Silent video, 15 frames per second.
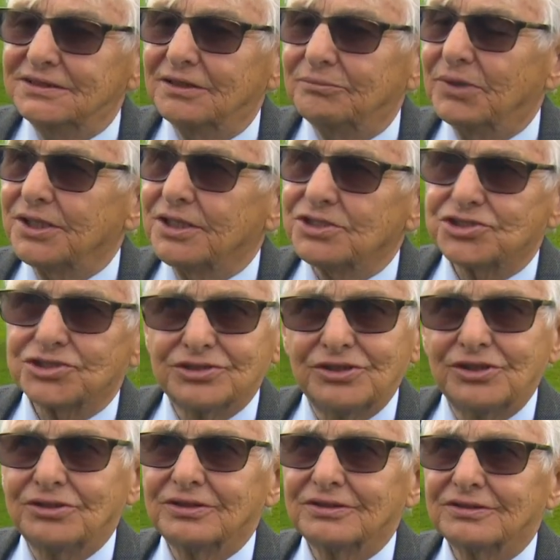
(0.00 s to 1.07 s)
Yeah, but they're
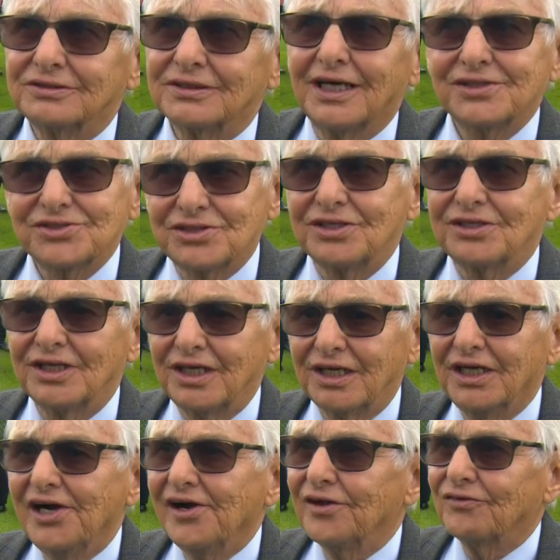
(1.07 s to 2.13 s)
strong. Yeah. That's the thing.
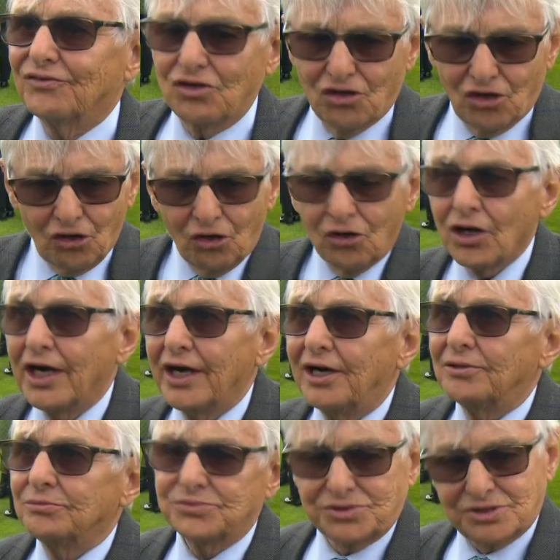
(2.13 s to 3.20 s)
They've got long
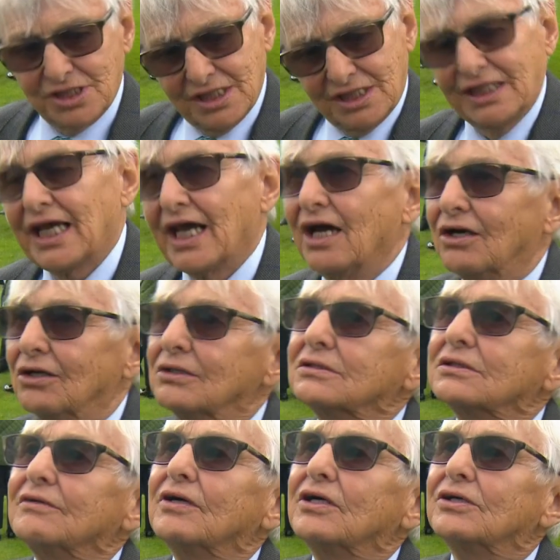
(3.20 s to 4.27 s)
arms. They get a hold
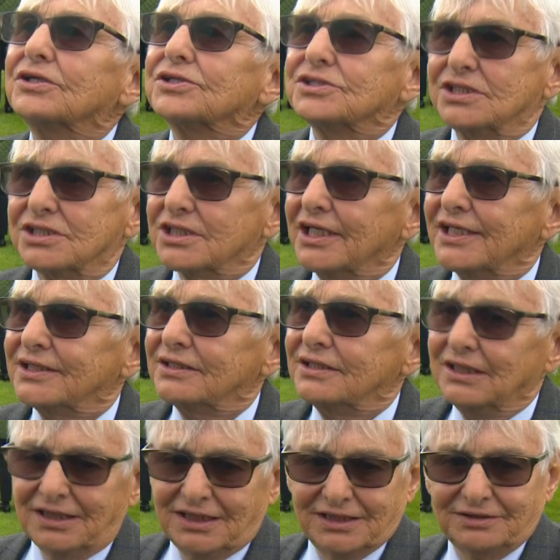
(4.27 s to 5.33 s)
of a horse's head,
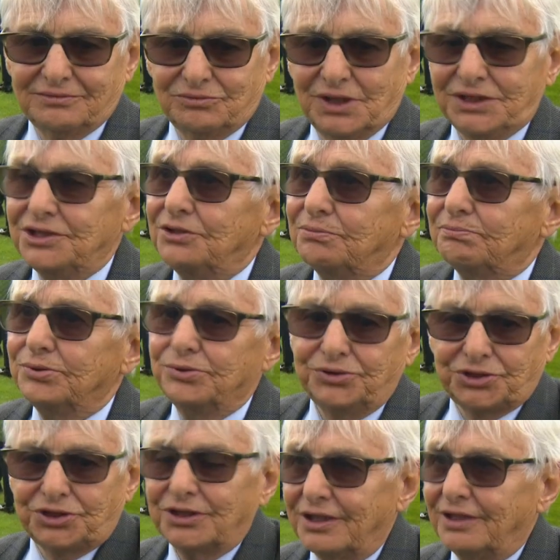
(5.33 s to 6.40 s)
and when you
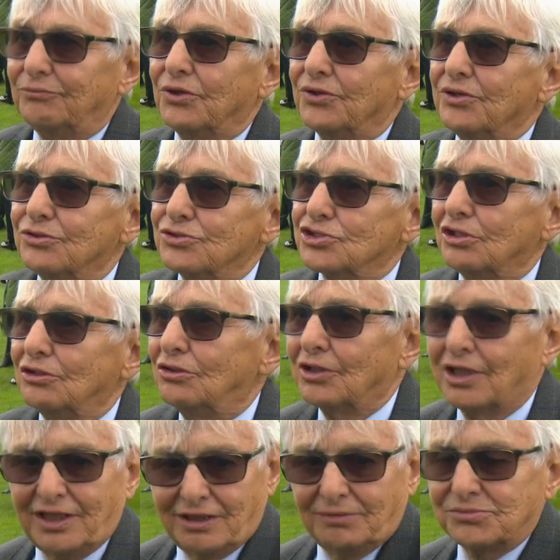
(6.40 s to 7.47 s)
push, with those long
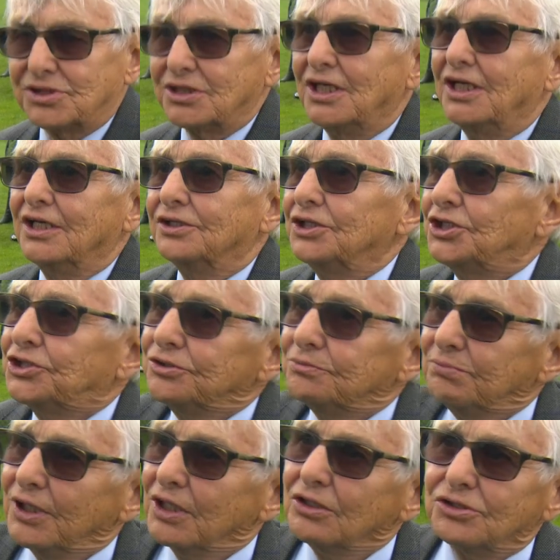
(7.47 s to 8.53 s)
arms, they should
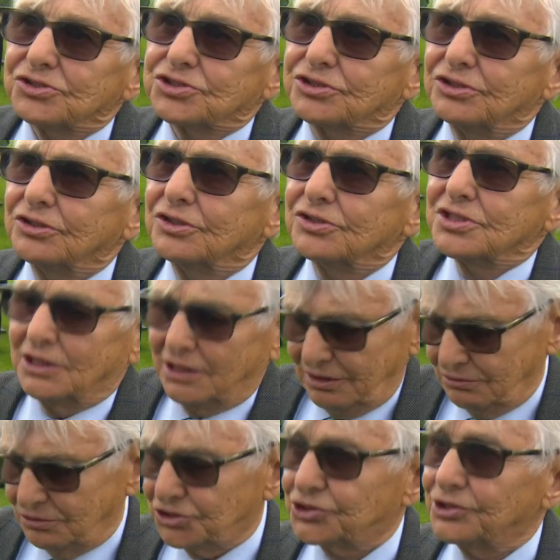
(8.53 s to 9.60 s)
be a lot stronger than
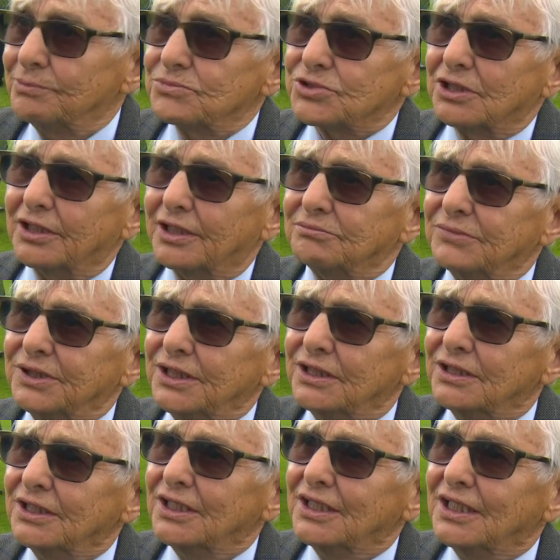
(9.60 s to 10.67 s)
little shrimps like me.
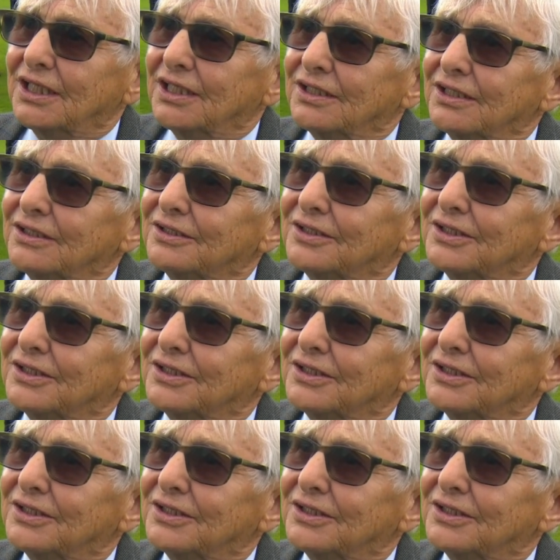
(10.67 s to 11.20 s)
Yeah.